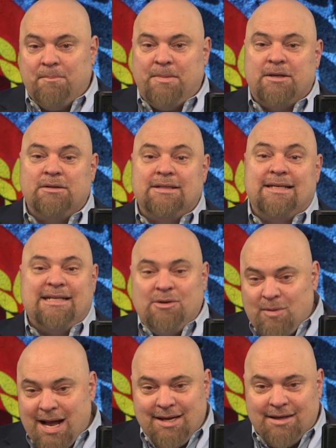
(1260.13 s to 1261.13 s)
built is he
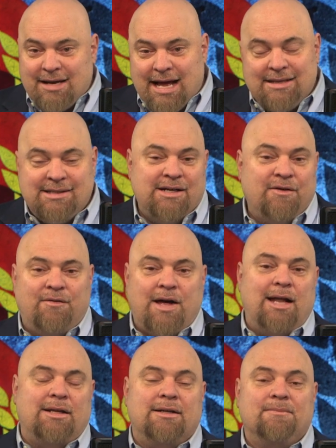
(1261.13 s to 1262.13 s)
recognized their
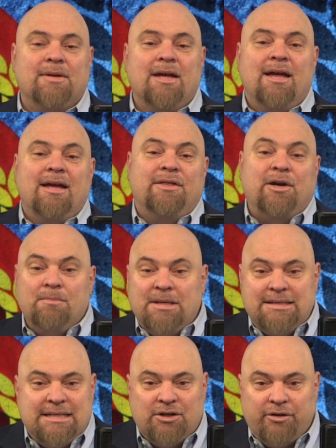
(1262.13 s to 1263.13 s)
folly their
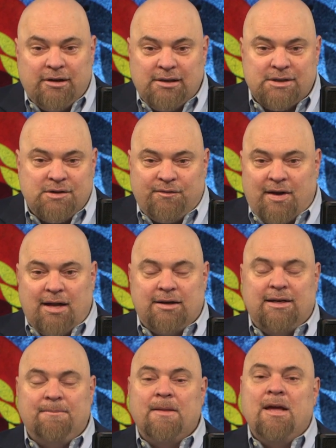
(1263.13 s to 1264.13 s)
materialist
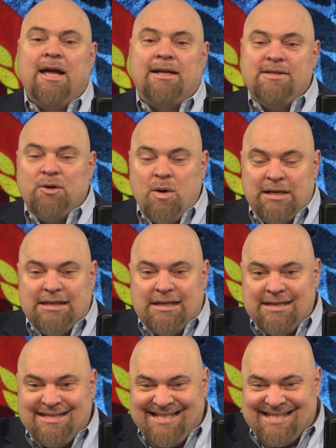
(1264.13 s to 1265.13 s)
folly. And so what he did
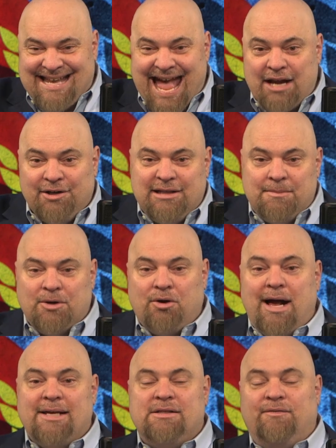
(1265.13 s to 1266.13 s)
is he scattered them
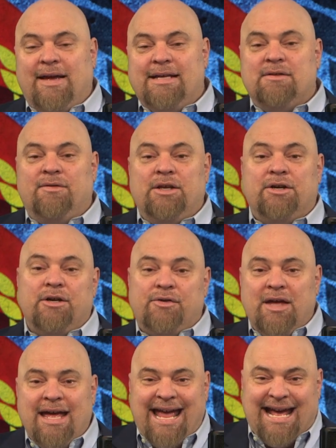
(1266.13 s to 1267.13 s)
across the face of the earth
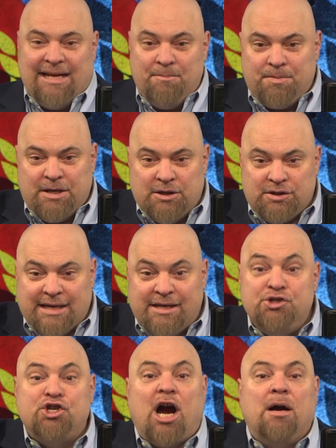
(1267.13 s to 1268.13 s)
and he, he
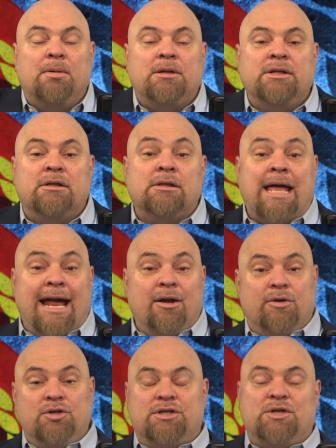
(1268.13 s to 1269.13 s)
jarbled their
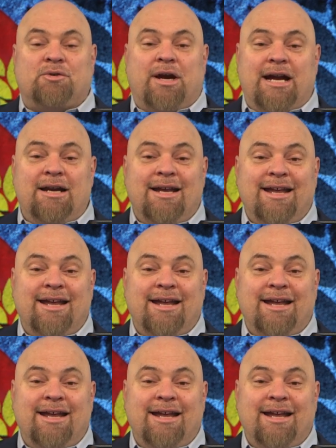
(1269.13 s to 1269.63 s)
languages, right?